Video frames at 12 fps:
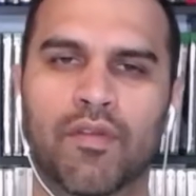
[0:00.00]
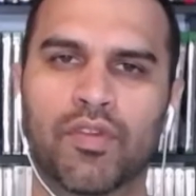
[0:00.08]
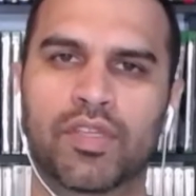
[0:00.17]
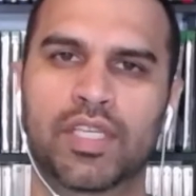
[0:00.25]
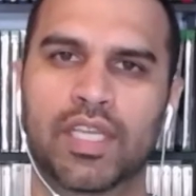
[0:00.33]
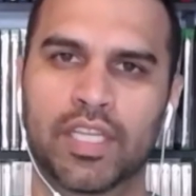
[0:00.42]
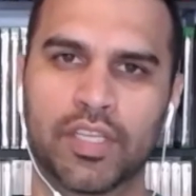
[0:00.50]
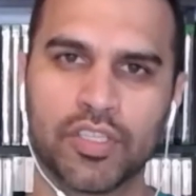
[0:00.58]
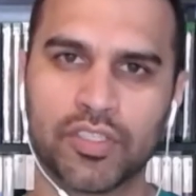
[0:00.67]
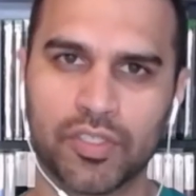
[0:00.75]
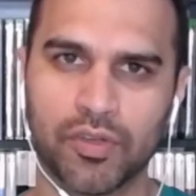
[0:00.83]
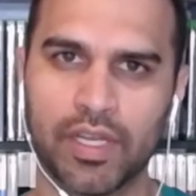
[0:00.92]
the
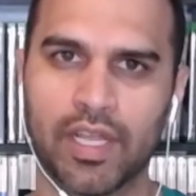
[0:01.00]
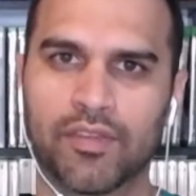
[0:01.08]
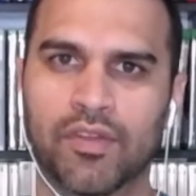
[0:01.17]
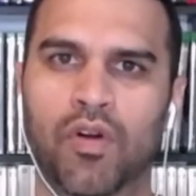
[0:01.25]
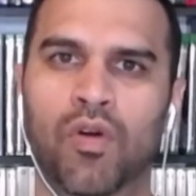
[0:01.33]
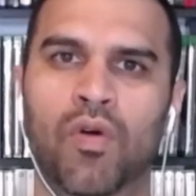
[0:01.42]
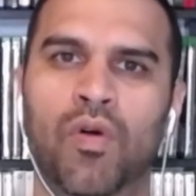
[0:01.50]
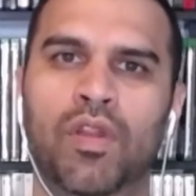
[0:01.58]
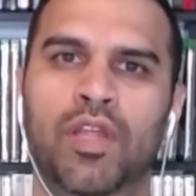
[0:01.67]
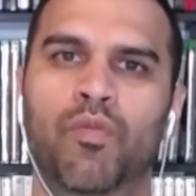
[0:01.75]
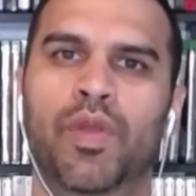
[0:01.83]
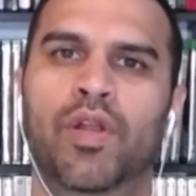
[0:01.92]
industry as a whole, and
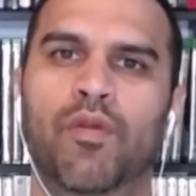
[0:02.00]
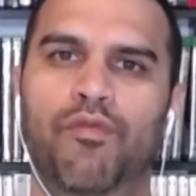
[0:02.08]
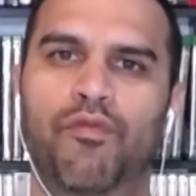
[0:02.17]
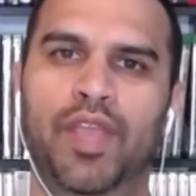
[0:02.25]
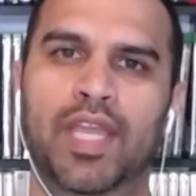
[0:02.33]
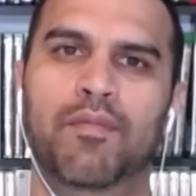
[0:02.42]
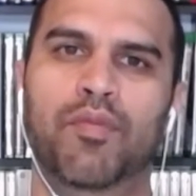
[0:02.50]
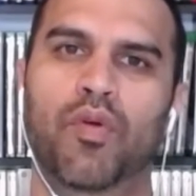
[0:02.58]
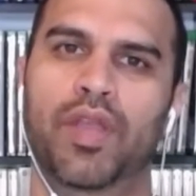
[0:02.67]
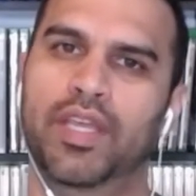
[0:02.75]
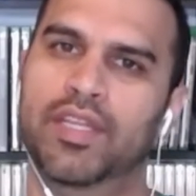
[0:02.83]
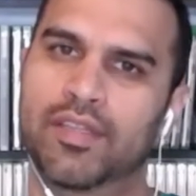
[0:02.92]
we don't fanboy a
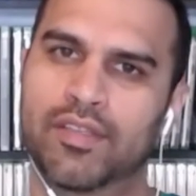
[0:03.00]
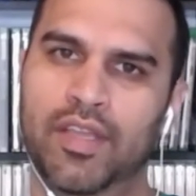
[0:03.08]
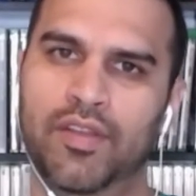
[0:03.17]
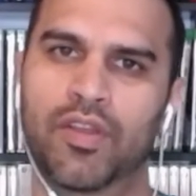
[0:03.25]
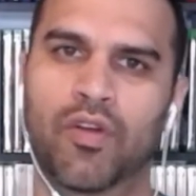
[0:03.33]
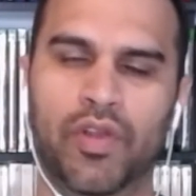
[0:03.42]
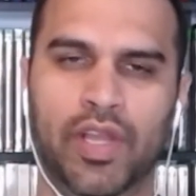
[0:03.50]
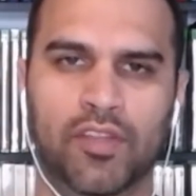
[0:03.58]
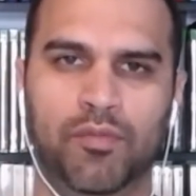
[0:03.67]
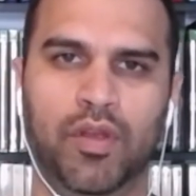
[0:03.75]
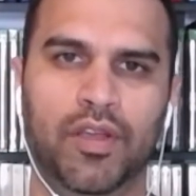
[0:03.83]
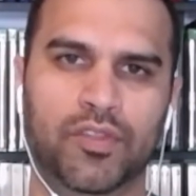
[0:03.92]
Nintendo, an
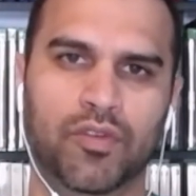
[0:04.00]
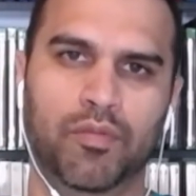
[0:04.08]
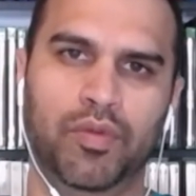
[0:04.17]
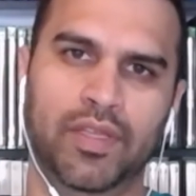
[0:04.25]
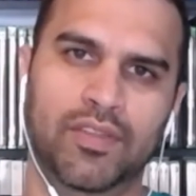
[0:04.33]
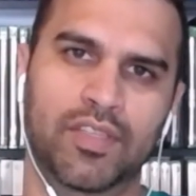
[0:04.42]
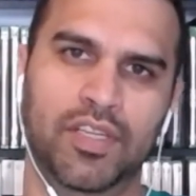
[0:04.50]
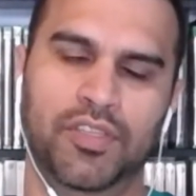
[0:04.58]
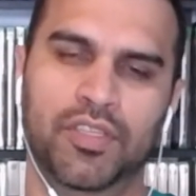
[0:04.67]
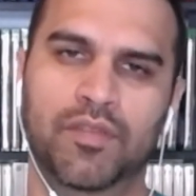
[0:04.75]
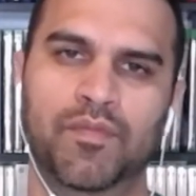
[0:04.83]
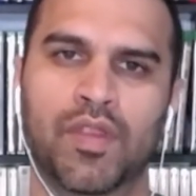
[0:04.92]
Xbox, or a
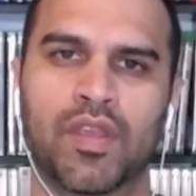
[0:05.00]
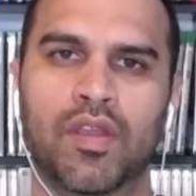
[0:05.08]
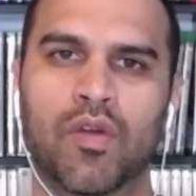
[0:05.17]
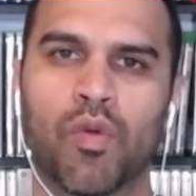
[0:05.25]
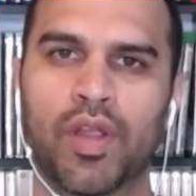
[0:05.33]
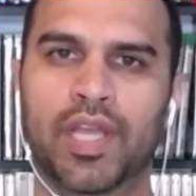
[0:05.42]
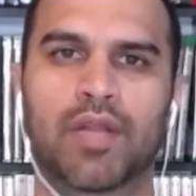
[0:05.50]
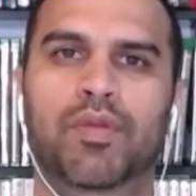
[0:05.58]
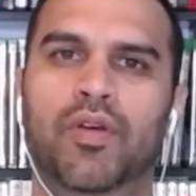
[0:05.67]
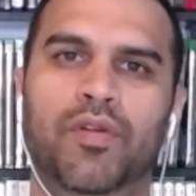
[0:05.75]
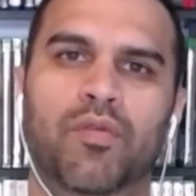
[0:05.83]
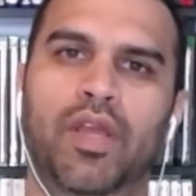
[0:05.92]
PlayStation, we're kind of blown
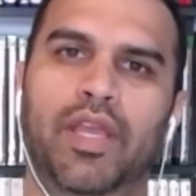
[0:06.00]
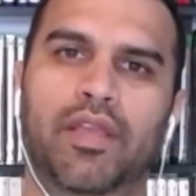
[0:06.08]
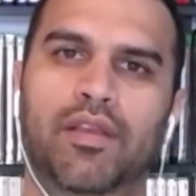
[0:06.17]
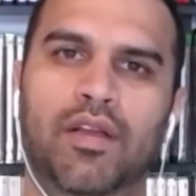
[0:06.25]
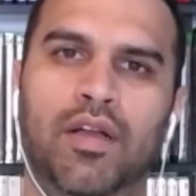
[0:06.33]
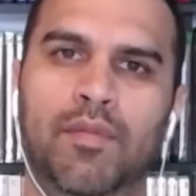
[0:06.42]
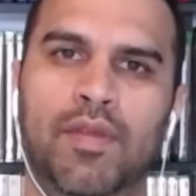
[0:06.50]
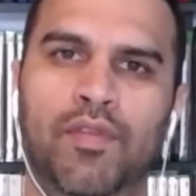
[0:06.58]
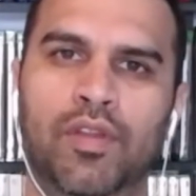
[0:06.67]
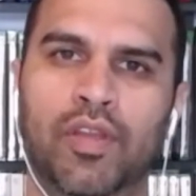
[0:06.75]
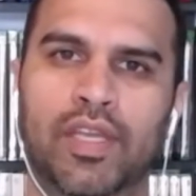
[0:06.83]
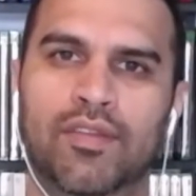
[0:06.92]
away. If you
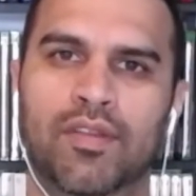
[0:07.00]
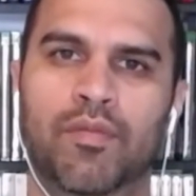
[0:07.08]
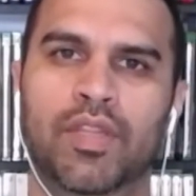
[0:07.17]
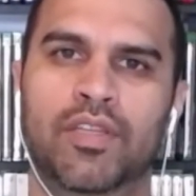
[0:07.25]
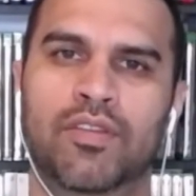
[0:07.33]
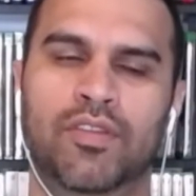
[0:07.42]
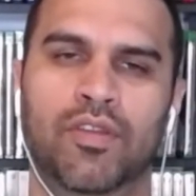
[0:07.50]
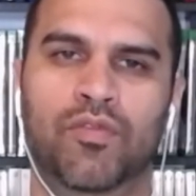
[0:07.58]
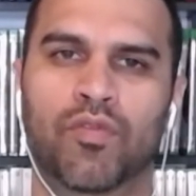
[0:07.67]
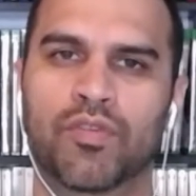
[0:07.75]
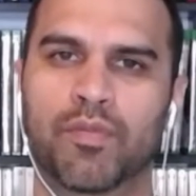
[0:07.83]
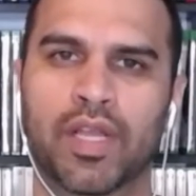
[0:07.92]
look at someone that just goes,
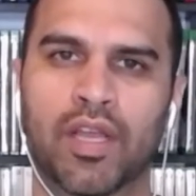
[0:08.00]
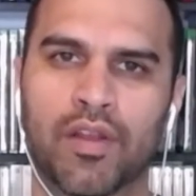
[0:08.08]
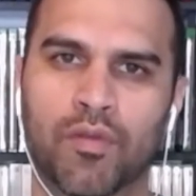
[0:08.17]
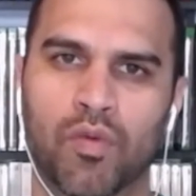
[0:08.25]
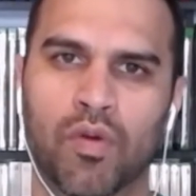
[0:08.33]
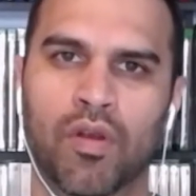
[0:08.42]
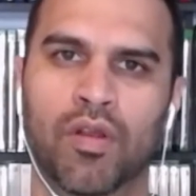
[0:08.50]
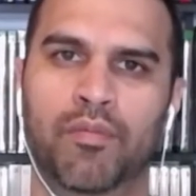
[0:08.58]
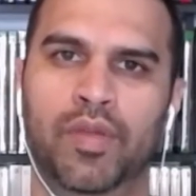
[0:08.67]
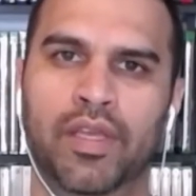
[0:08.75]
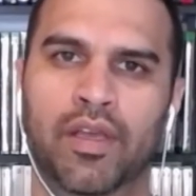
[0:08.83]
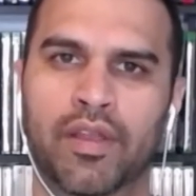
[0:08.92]
"Where's my God of War on
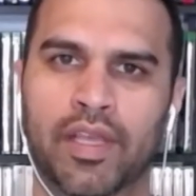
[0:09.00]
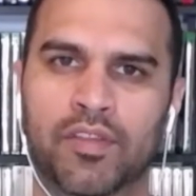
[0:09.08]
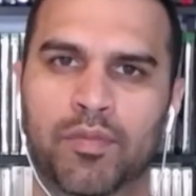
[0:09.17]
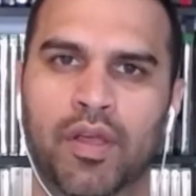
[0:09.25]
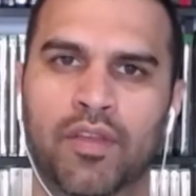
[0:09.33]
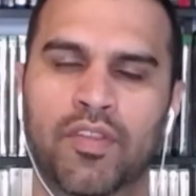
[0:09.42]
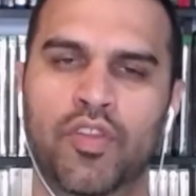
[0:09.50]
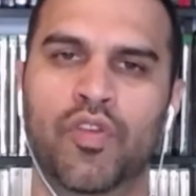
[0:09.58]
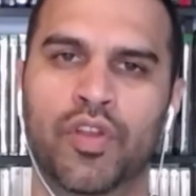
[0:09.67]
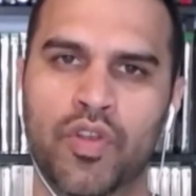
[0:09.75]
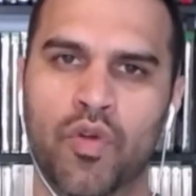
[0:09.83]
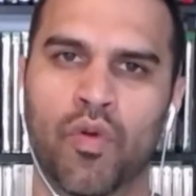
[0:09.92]
Xbox?" and you
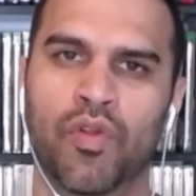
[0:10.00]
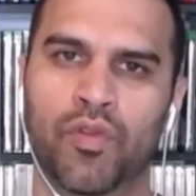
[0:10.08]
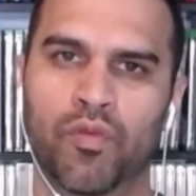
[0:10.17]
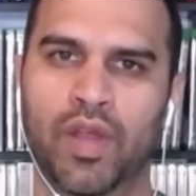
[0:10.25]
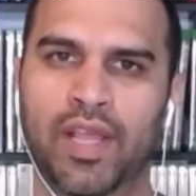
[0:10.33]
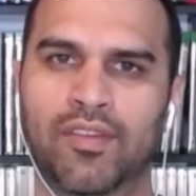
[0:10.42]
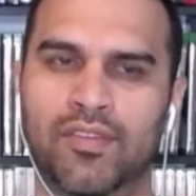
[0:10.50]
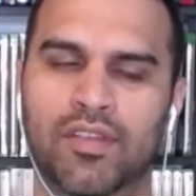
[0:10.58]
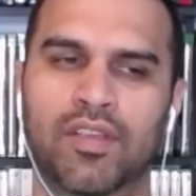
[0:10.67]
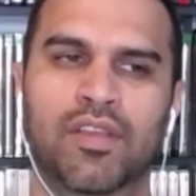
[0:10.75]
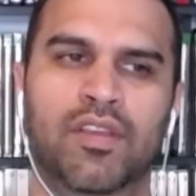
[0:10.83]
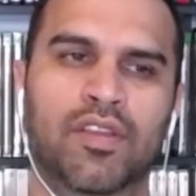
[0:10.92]
ignore the rest,
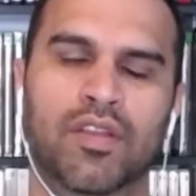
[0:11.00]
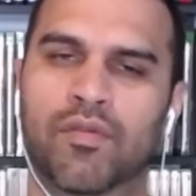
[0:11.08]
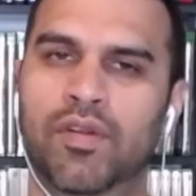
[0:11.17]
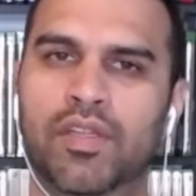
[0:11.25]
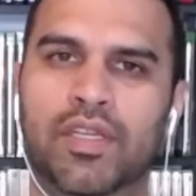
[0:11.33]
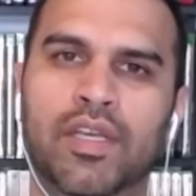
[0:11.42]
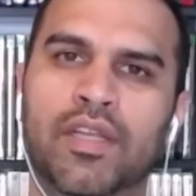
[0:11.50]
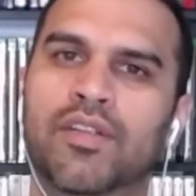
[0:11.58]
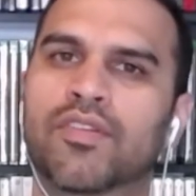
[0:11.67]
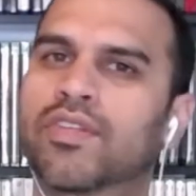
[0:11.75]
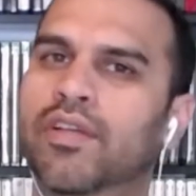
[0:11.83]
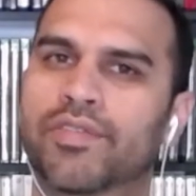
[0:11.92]
you're really cutting
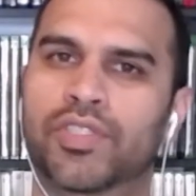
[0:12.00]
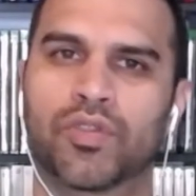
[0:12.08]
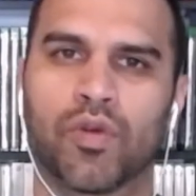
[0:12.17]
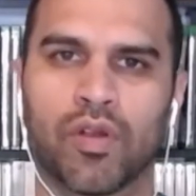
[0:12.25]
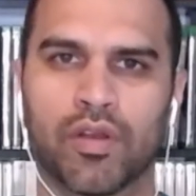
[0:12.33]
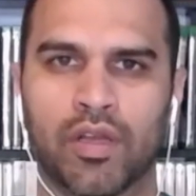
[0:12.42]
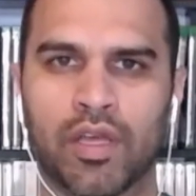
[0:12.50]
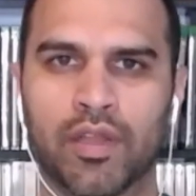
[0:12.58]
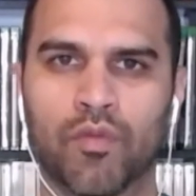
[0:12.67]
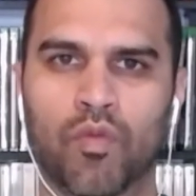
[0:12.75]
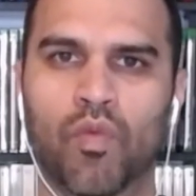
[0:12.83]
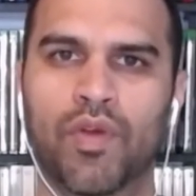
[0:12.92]
yourself short
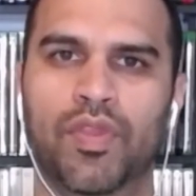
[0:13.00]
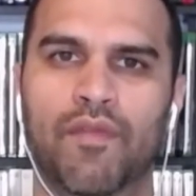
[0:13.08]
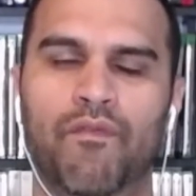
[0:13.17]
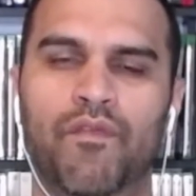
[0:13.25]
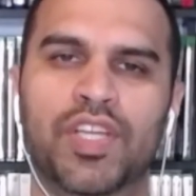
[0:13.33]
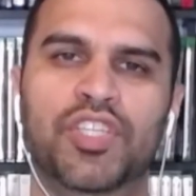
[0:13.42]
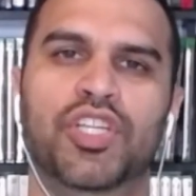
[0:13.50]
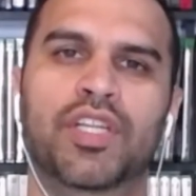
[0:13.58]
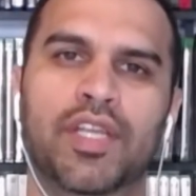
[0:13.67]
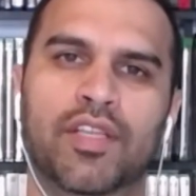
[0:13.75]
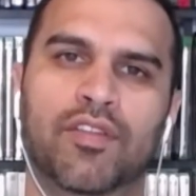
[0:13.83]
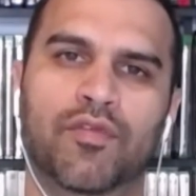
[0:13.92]
on what the vision
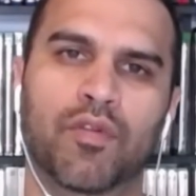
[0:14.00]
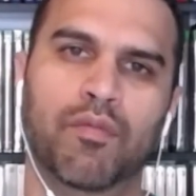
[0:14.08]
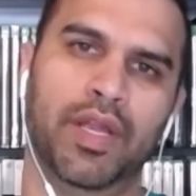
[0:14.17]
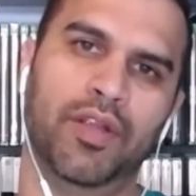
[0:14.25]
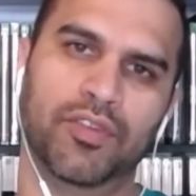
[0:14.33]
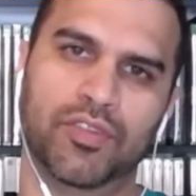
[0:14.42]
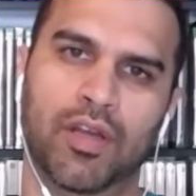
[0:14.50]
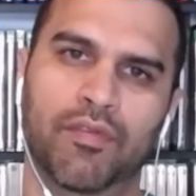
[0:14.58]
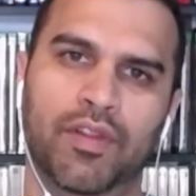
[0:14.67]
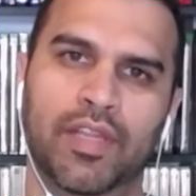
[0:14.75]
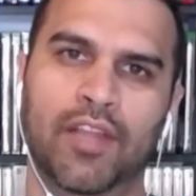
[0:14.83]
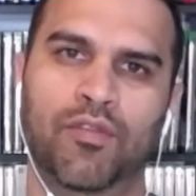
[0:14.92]
is for Microsoft. And
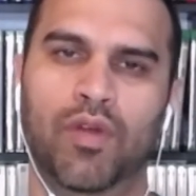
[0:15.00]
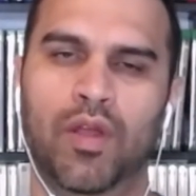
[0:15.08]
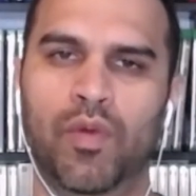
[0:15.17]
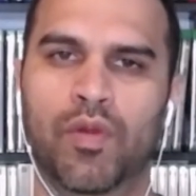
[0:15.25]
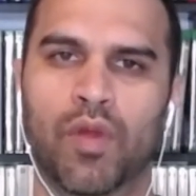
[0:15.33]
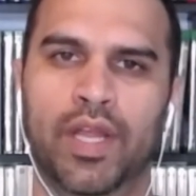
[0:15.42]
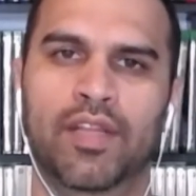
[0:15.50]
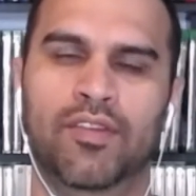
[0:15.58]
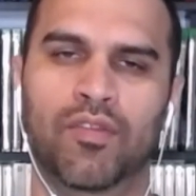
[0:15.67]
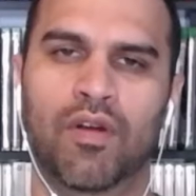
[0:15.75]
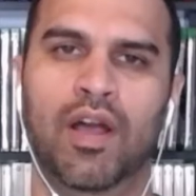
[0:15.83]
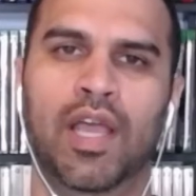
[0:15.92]
that's why we rate it so
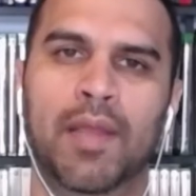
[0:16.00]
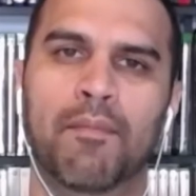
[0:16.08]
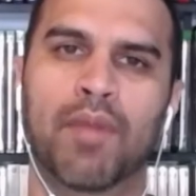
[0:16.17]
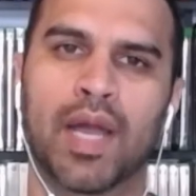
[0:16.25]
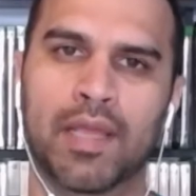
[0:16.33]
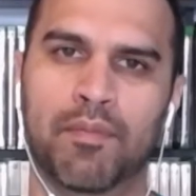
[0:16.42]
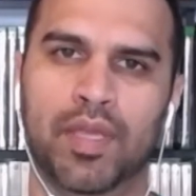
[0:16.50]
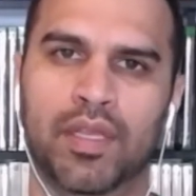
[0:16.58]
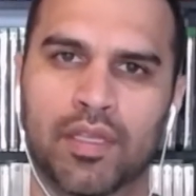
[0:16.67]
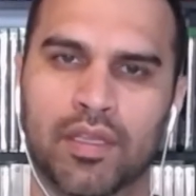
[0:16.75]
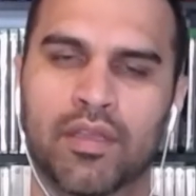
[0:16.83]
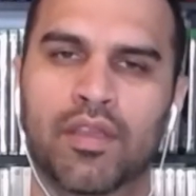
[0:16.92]
high, in my
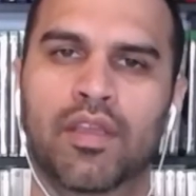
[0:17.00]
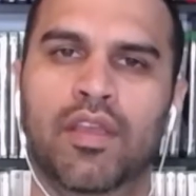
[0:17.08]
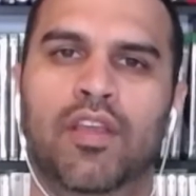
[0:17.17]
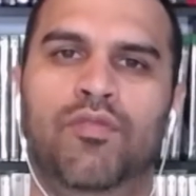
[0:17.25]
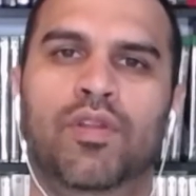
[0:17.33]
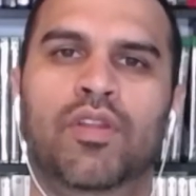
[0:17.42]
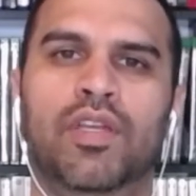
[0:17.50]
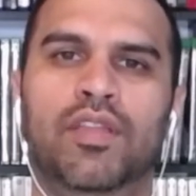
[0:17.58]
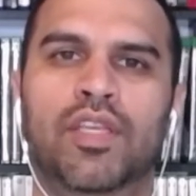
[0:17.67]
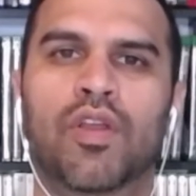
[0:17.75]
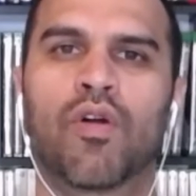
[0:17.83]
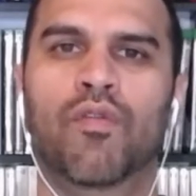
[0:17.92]
opinion, because we look at the
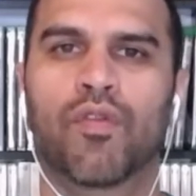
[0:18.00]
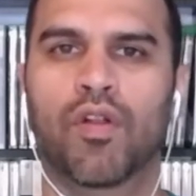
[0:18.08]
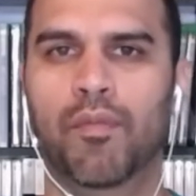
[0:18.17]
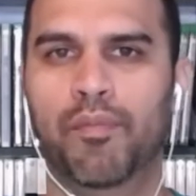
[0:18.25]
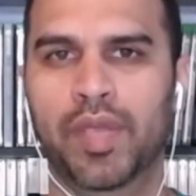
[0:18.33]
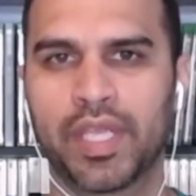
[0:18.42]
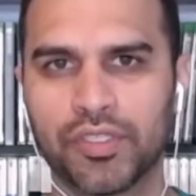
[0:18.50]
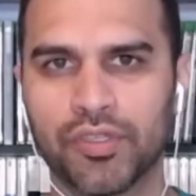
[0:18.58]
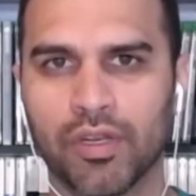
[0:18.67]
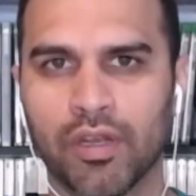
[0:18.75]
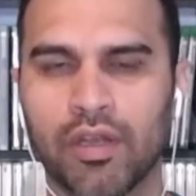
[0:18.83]
overall picture